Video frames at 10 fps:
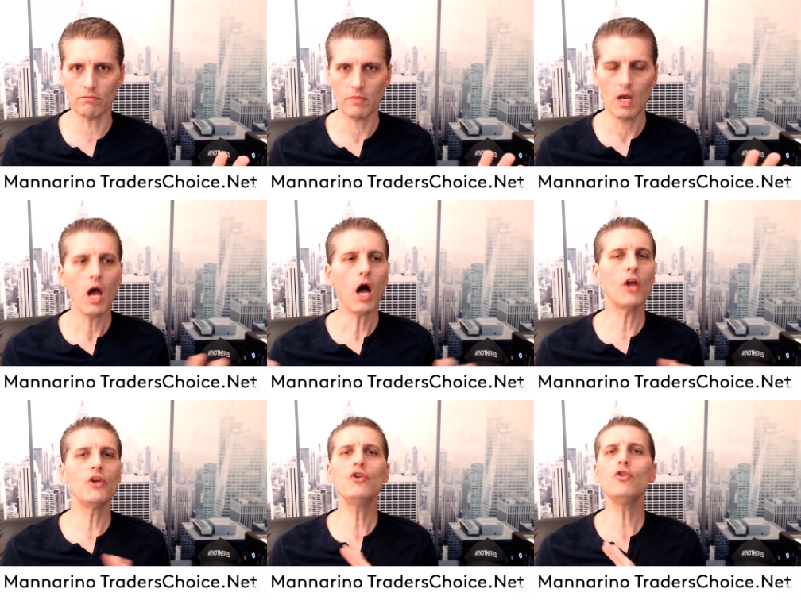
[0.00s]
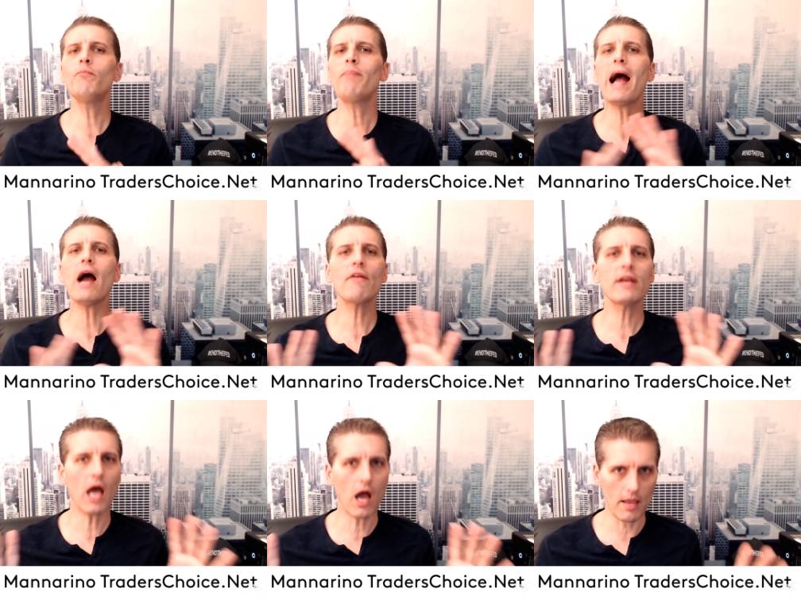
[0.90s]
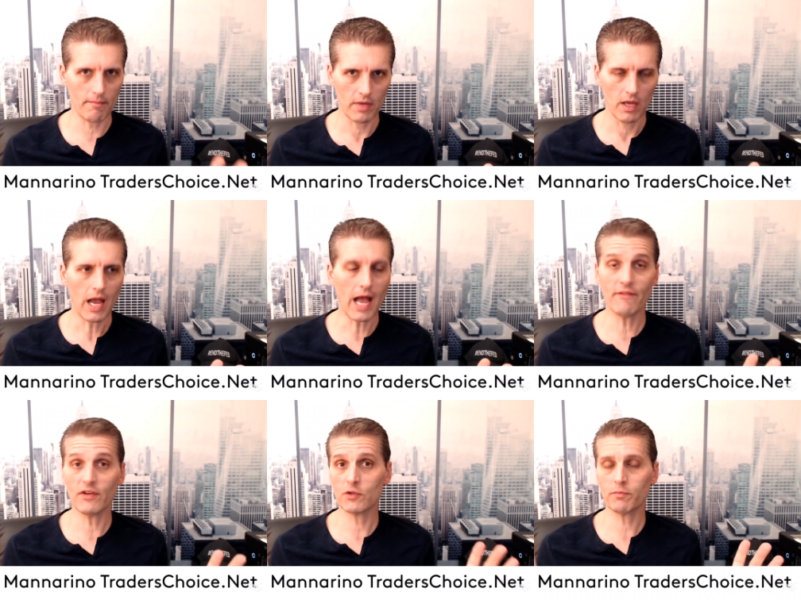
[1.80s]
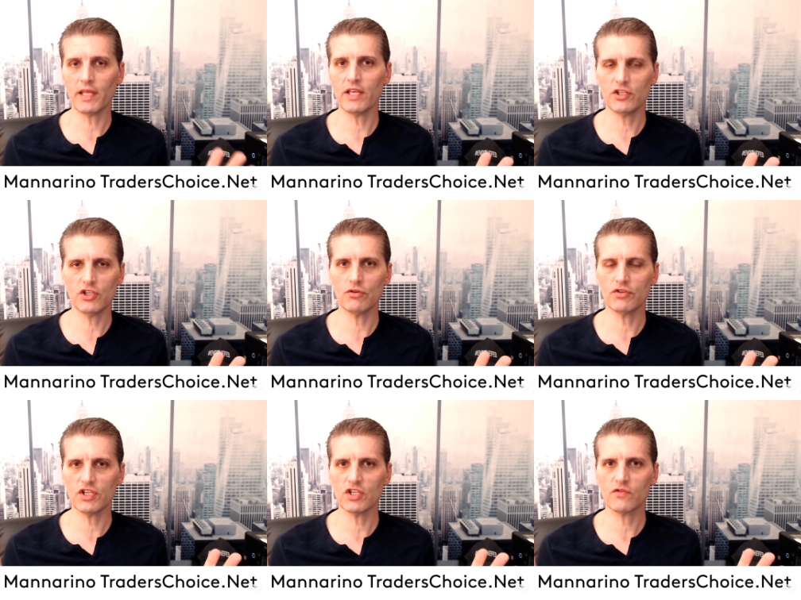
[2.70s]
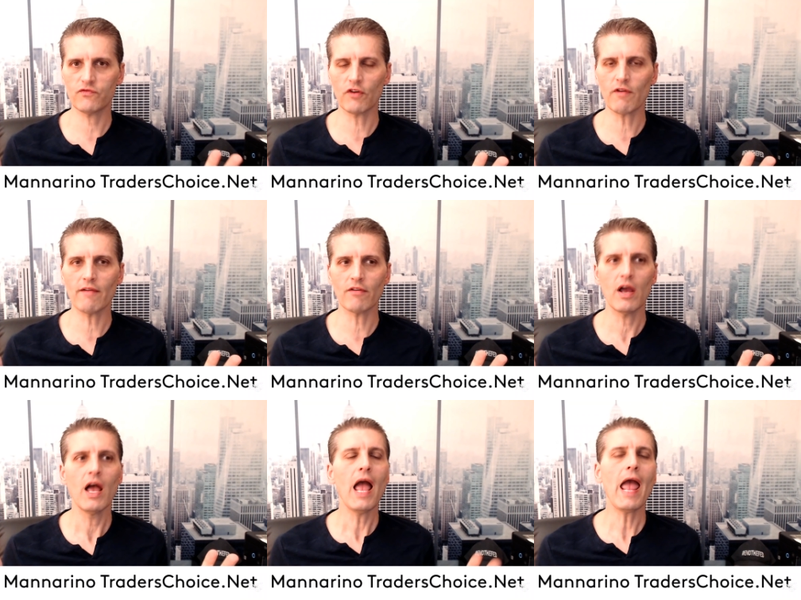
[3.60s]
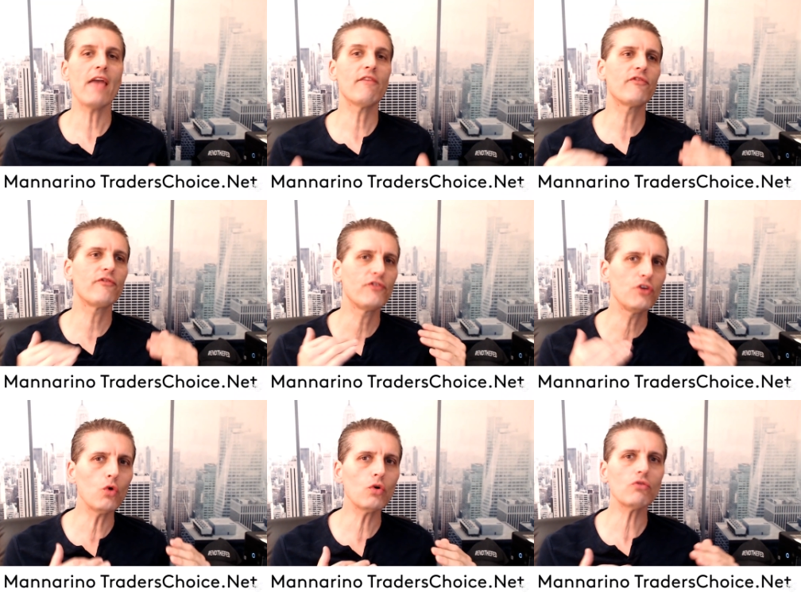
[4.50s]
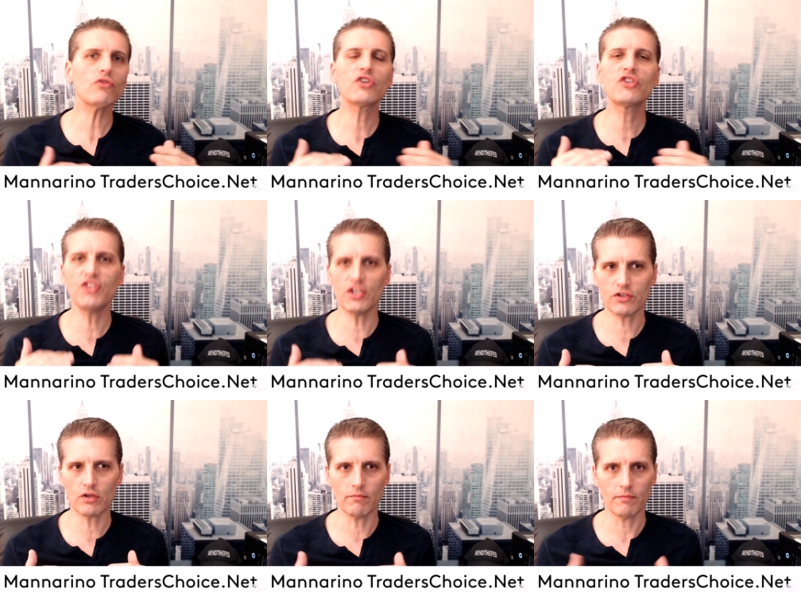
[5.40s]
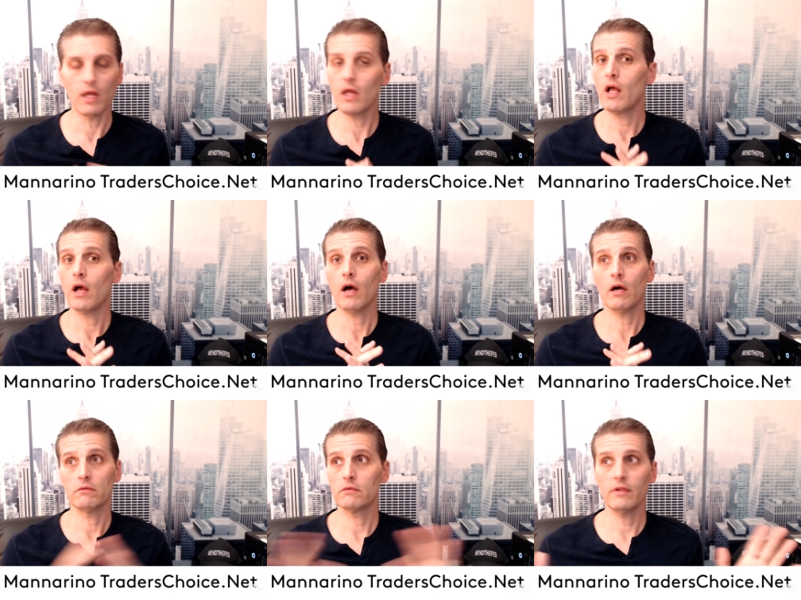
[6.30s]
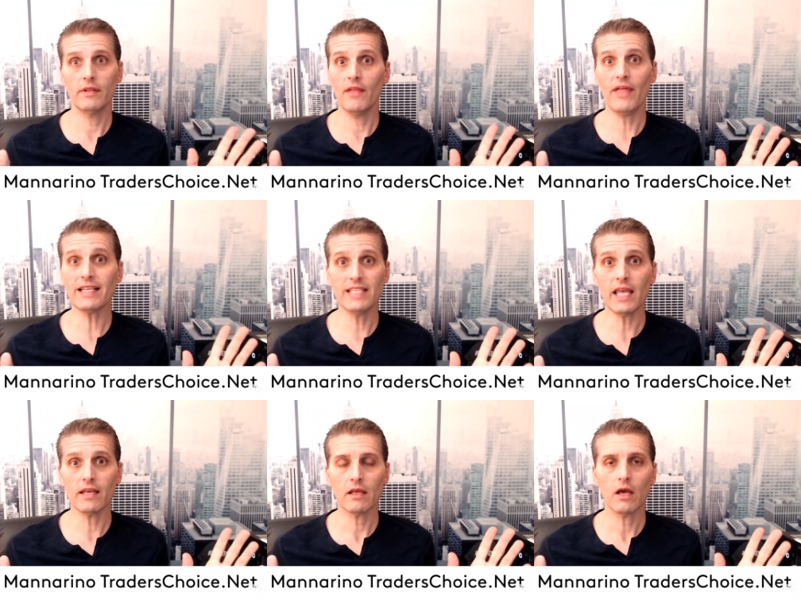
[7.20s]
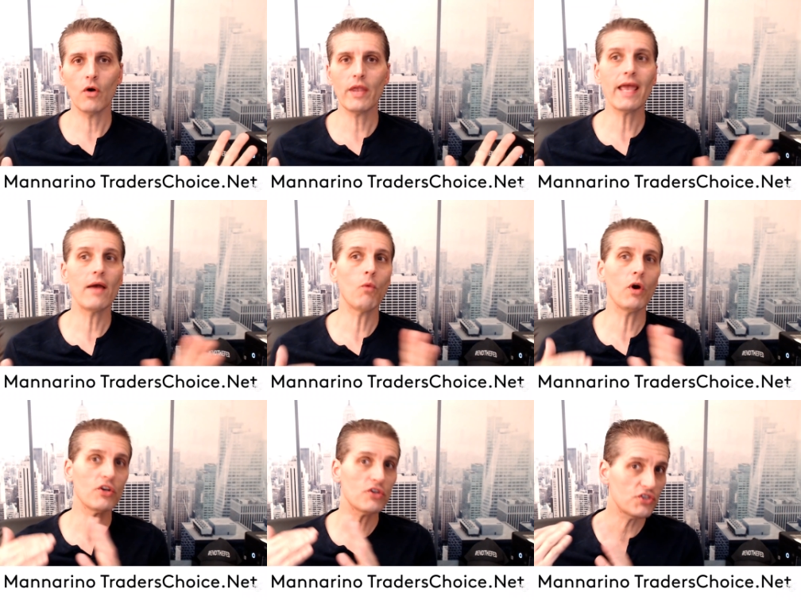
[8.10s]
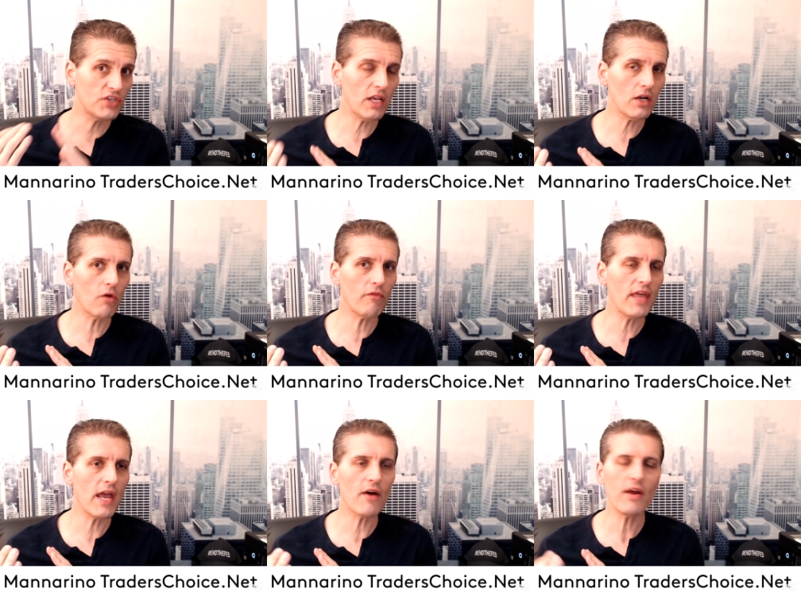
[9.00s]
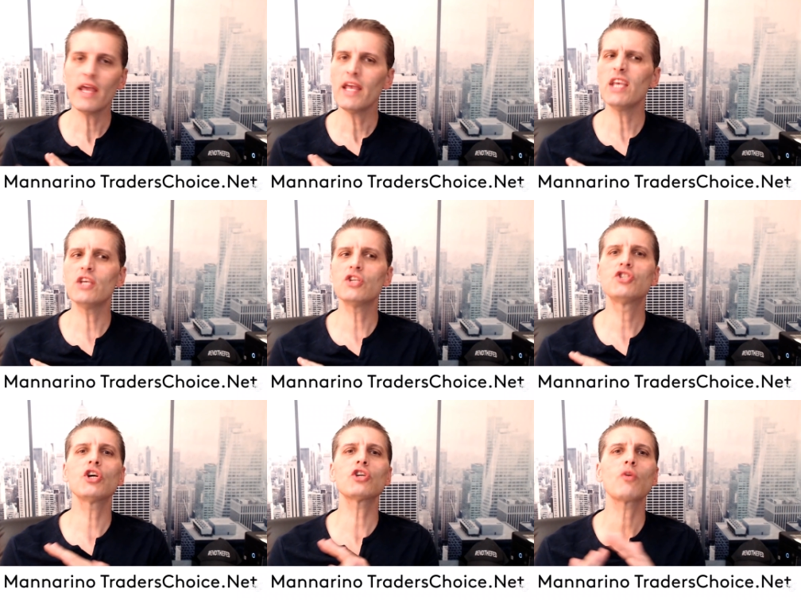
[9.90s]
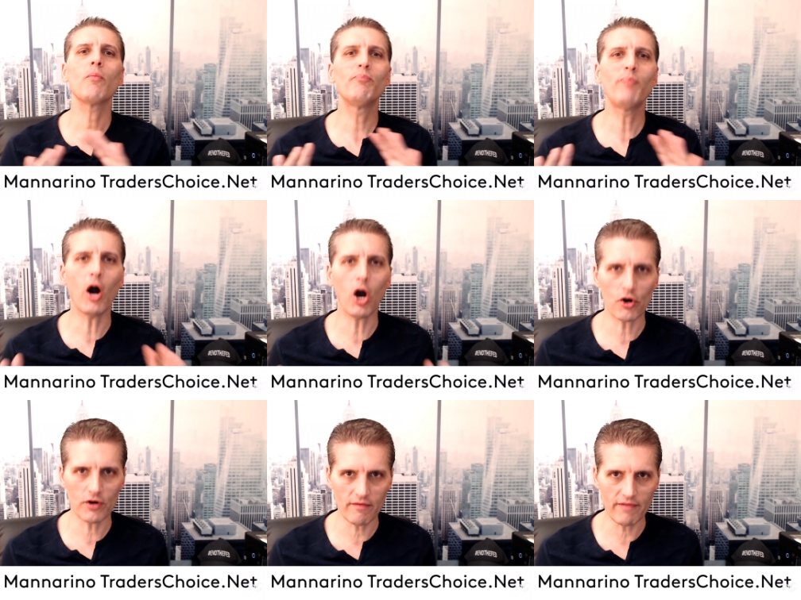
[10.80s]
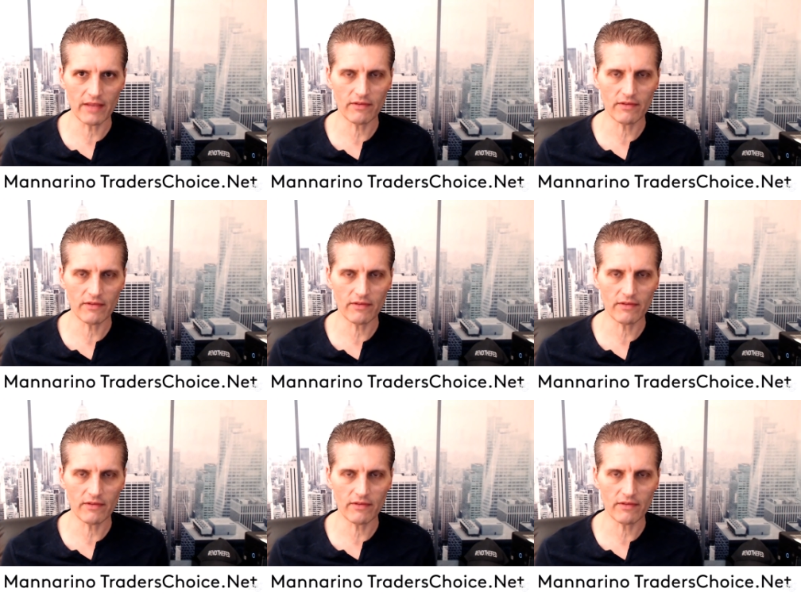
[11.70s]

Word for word: a new paradigm I've explained to you since forever, a feudal system. That's it. Okay, and what you're seeing over there is just part of it.